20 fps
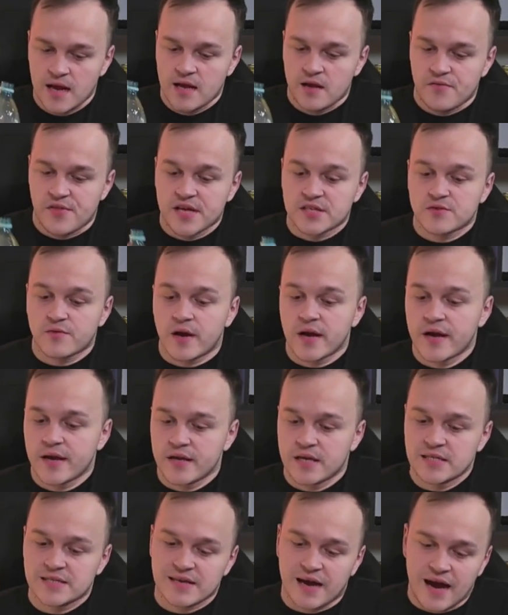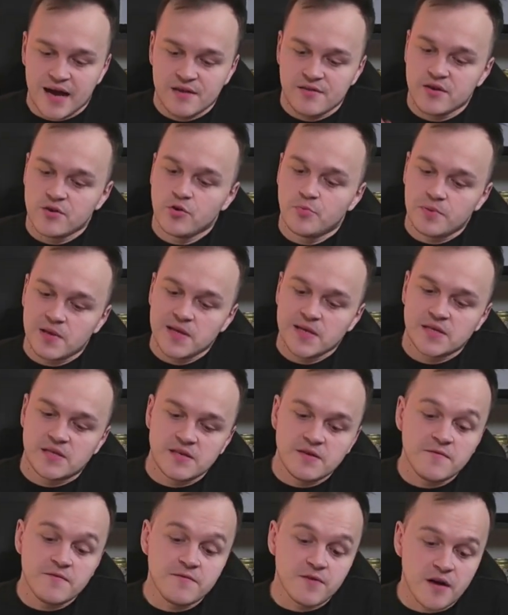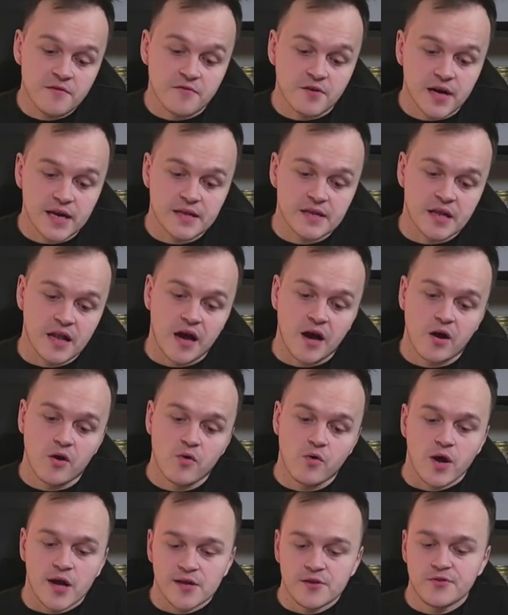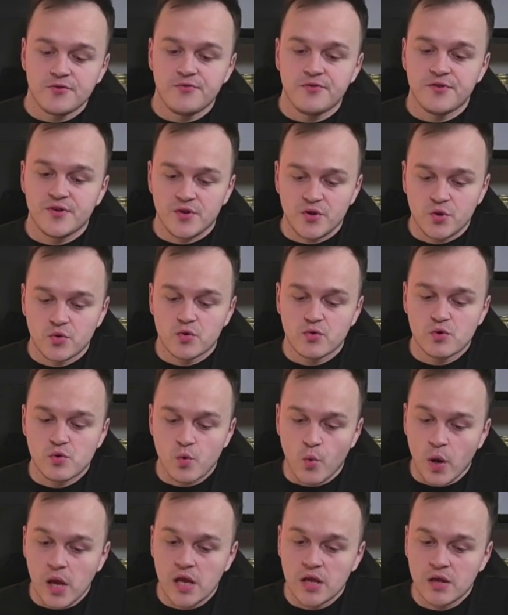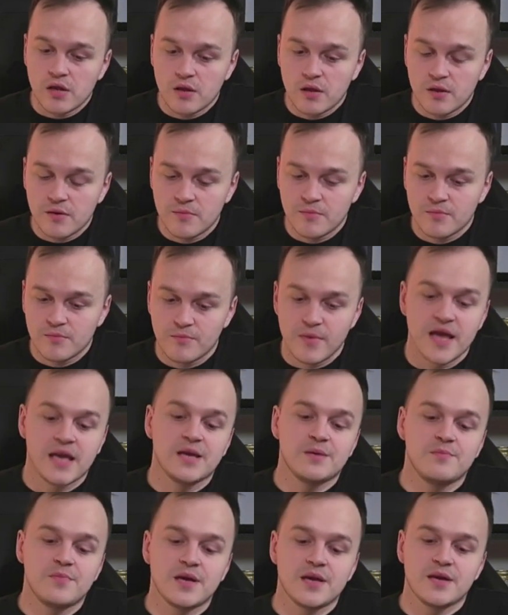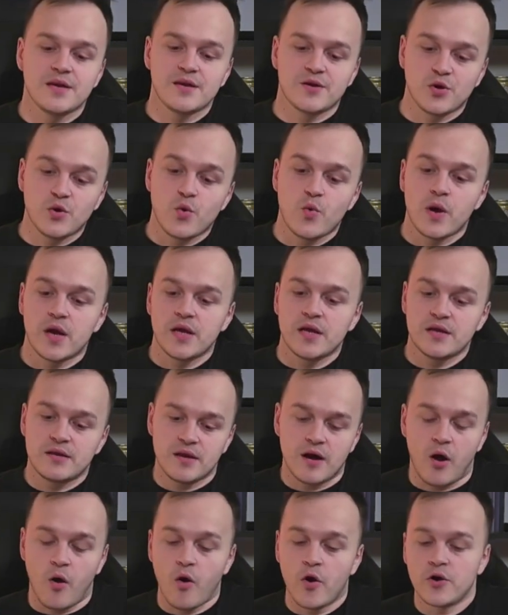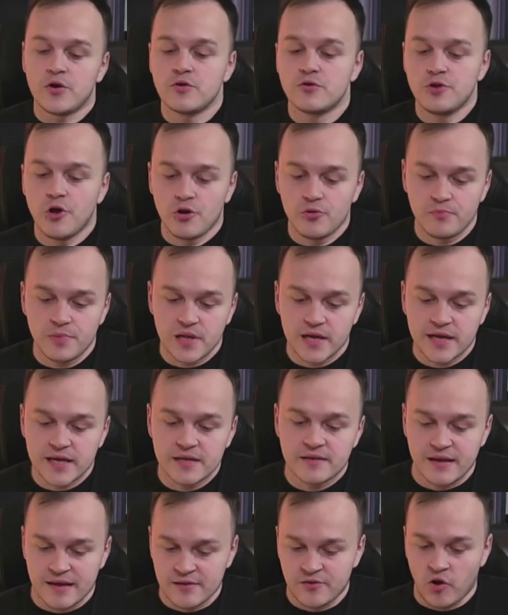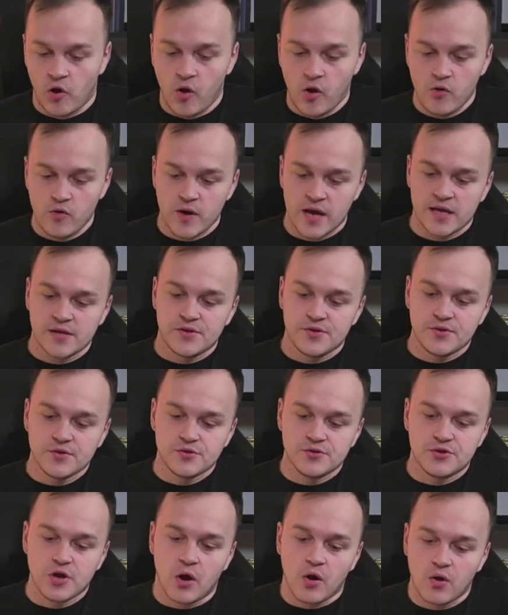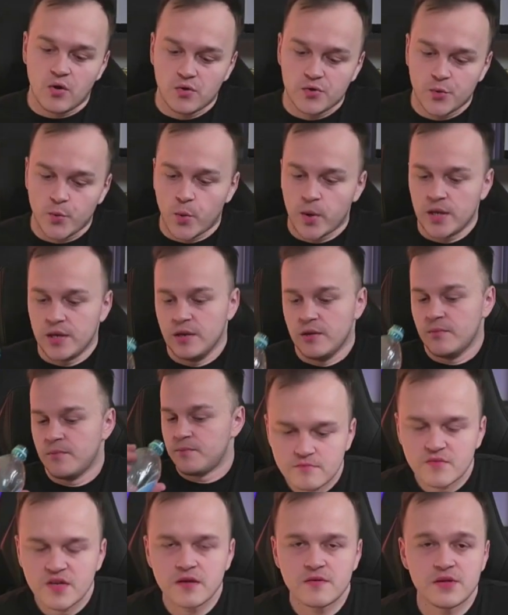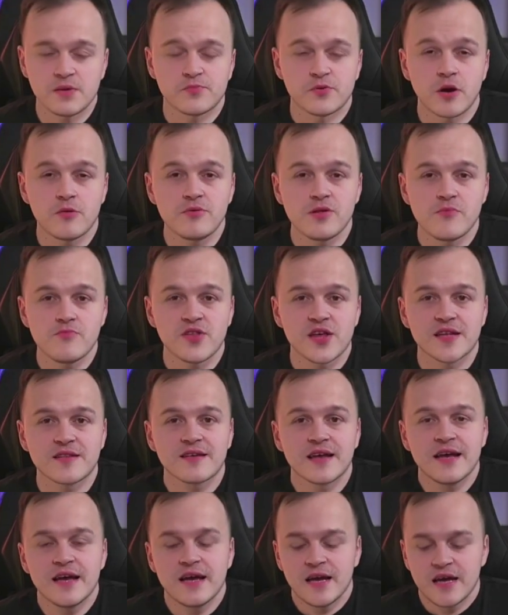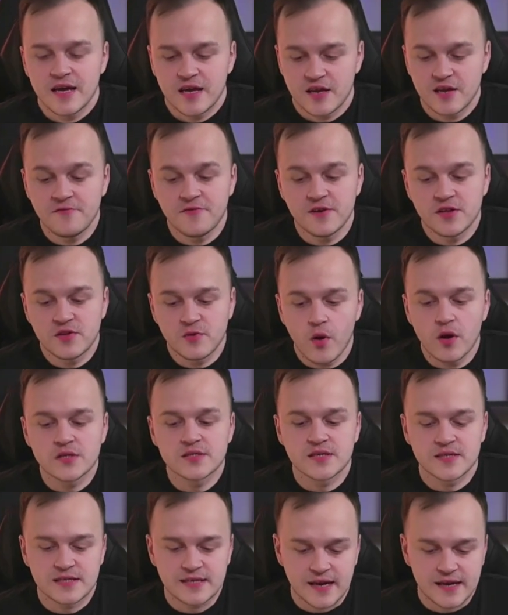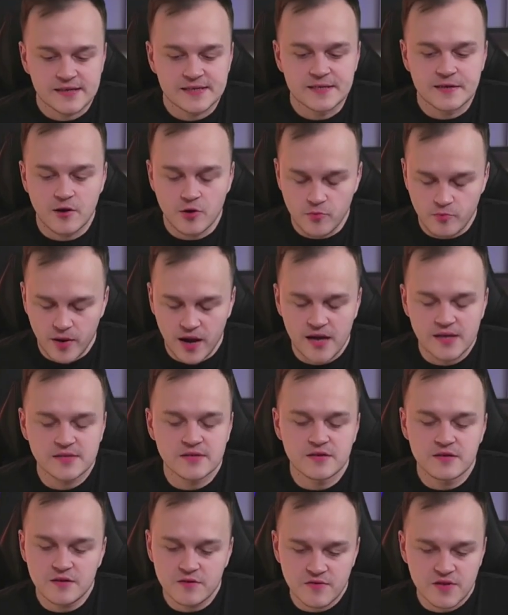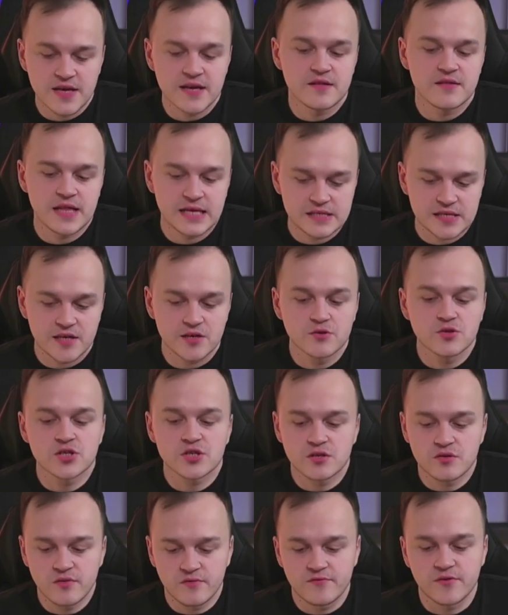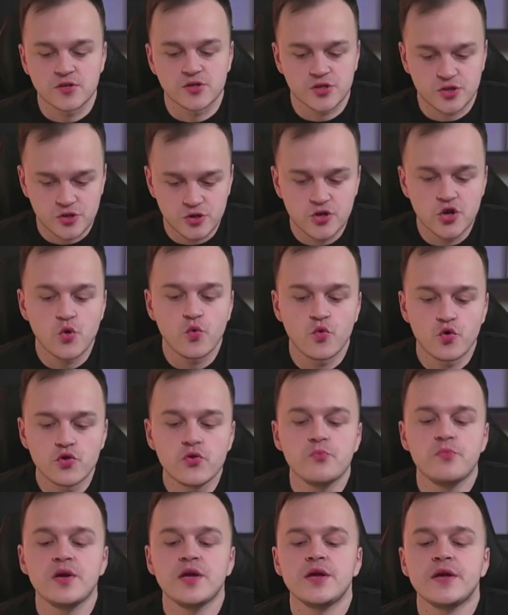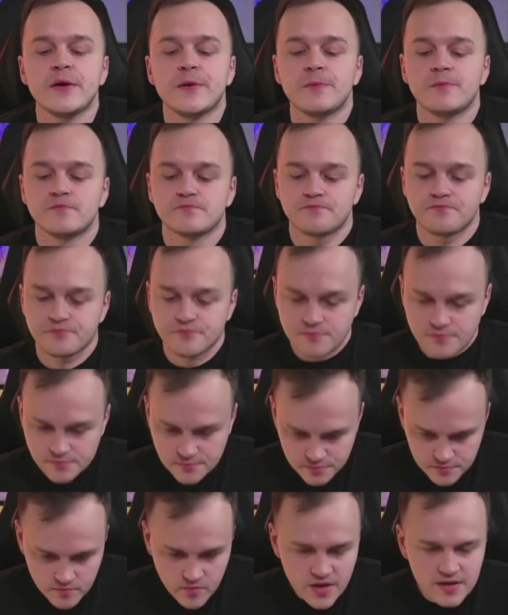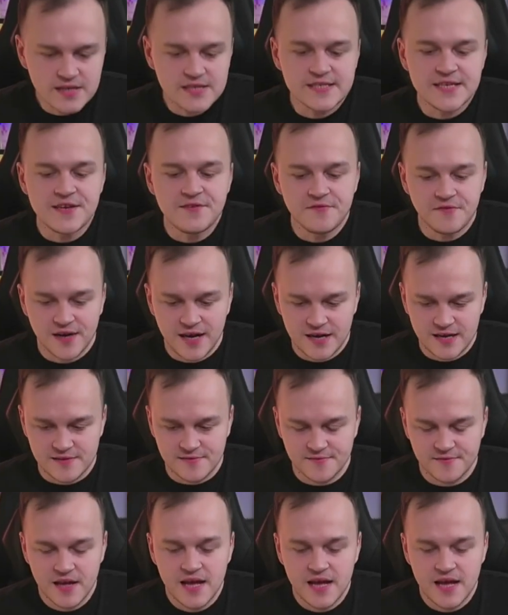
That's why it's either you play d5 right now and you win, maybe you win, or you don't play it at all and you don't win. The problem that if it was a tactical puzzle, then the solution for sure would be d5.